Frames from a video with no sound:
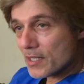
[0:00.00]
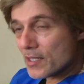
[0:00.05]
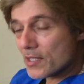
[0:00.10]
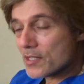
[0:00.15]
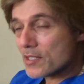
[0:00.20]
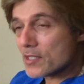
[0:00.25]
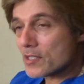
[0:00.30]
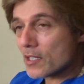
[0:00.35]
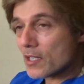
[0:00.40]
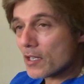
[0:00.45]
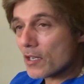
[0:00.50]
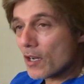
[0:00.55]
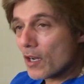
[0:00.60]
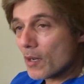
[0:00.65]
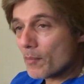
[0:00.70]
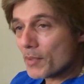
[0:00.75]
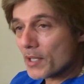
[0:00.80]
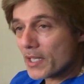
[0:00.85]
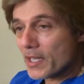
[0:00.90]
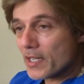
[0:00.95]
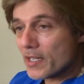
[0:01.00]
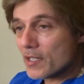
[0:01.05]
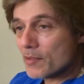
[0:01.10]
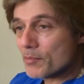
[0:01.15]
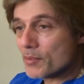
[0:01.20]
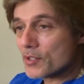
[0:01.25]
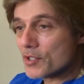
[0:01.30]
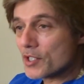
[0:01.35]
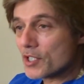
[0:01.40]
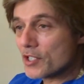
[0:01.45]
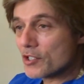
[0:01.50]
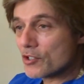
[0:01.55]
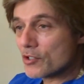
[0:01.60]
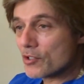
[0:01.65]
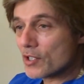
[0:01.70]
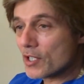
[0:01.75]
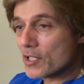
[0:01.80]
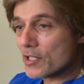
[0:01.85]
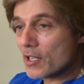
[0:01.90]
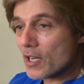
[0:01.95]
that this is a complicated procedure
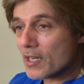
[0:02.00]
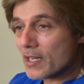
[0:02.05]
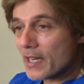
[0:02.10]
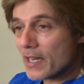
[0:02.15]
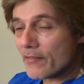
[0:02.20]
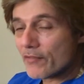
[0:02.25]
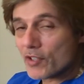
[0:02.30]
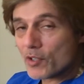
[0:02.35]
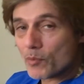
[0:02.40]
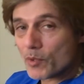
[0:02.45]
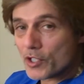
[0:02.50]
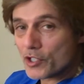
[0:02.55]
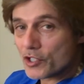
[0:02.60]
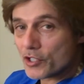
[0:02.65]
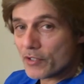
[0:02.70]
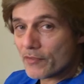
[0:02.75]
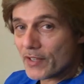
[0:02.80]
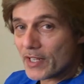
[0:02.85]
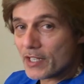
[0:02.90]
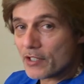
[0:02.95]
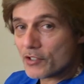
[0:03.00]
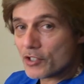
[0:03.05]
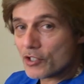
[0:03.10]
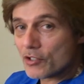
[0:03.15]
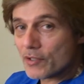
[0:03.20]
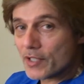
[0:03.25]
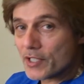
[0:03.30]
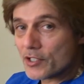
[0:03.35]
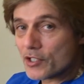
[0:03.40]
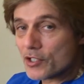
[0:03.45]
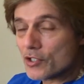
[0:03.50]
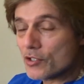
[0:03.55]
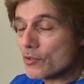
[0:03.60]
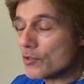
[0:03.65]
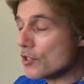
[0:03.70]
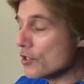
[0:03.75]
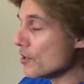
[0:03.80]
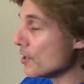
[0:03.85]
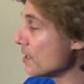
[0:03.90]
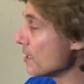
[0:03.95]
that not everyone should venture into.
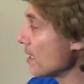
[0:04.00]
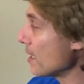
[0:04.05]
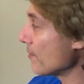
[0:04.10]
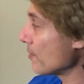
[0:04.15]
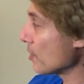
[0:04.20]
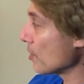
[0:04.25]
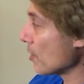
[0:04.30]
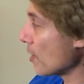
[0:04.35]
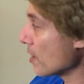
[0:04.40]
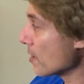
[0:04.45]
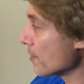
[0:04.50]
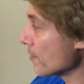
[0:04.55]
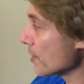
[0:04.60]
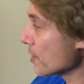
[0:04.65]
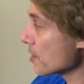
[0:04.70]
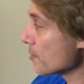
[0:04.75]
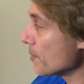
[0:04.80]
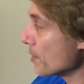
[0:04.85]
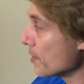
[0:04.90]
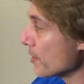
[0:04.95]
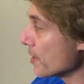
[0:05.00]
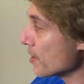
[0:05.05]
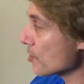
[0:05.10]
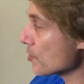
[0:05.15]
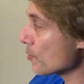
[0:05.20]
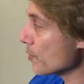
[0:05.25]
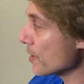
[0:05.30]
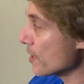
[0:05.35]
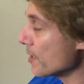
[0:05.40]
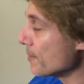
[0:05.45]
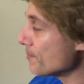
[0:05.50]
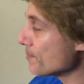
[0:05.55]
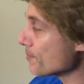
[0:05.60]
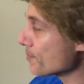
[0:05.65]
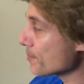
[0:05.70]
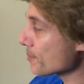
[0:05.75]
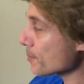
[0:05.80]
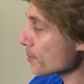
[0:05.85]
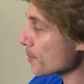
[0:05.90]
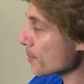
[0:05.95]
You need to have a lot of experience with it,
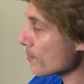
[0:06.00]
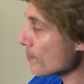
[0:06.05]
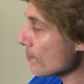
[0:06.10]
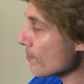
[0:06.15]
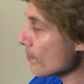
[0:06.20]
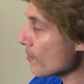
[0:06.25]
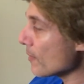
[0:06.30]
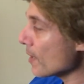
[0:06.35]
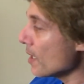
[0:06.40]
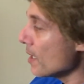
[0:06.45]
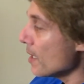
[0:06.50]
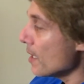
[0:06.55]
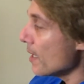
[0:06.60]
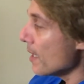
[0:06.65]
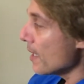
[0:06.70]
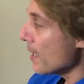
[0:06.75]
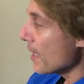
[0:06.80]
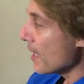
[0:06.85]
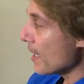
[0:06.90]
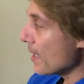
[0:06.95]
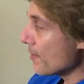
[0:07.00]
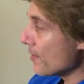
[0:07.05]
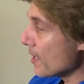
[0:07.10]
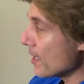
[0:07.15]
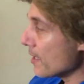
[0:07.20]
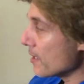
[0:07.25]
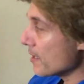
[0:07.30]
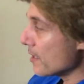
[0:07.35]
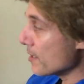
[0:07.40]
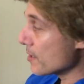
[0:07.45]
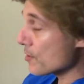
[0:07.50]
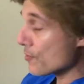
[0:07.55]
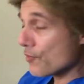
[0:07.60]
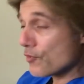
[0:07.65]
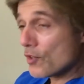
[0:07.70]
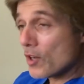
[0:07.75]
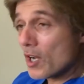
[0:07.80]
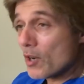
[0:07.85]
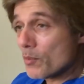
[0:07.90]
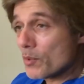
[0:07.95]
and that it's
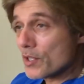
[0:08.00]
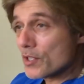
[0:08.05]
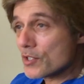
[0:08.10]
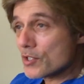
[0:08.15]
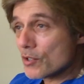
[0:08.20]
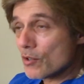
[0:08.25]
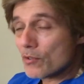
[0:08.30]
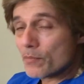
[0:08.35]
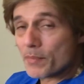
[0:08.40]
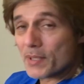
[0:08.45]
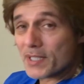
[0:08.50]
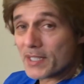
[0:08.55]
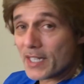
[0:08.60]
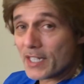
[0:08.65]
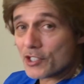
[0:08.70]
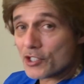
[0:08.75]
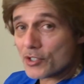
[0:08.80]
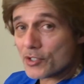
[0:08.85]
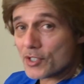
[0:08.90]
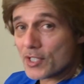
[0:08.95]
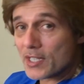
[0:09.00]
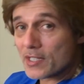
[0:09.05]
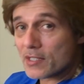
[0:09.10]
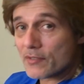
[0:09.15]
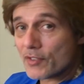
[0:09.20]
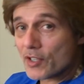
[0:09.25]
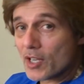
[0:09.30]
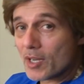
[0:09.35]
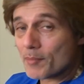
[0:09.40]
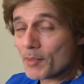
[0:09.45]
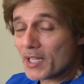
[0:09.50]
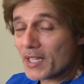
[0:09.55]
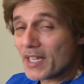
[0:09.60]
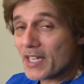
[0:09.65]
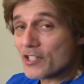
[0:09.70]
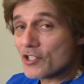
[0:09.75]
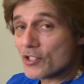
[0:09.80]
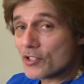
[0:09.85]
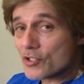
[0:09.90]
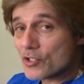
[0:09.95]
fraught with its own potential sets of
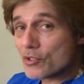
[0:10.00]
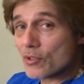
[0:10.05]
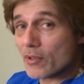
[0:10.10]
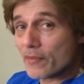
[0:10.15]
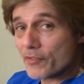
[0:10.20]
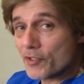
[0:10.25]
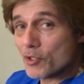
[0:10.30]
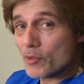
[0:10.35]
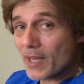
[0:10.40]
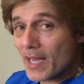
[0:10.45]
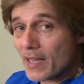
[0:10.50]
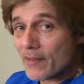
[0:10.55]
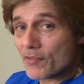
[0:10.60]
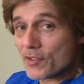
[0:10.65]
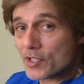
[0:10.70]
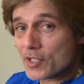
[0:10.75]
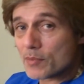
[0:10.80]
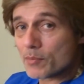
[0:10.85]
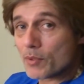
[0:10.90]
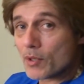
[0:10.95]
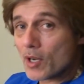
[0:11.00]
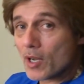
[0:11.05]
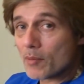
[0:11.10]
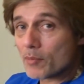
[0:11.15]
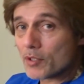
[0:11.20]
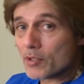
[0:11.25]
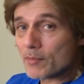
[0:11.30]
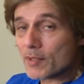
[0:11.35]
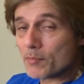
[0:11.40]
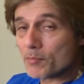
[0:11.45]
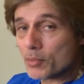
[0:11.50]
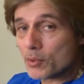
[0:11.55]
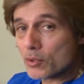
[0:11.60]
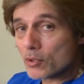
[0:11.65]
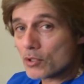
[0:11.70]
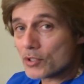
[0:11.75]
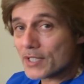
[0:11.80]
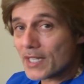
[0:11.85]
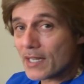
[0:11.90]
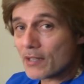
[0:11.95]
complications. So if you have this problem, a
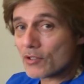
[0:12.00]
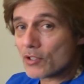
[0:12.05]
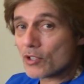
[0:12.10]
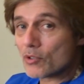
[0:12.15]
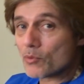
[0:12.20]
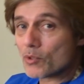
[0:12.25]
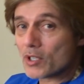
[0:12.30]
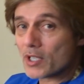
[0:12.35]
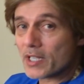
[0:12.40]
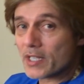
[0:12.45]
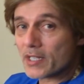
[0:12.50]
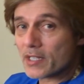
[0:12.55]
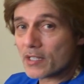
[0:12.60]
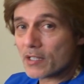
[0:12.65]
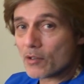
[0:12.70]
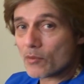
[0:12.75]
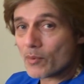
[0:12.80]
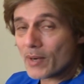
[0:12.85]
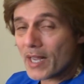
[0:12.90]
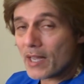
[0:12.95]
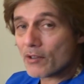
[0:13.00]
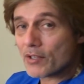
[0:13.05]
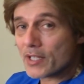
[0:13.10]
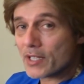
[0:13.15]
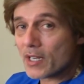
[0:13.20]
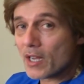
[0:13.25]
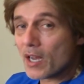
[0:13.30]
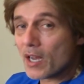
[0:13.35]
pulled down lower lid and a rounded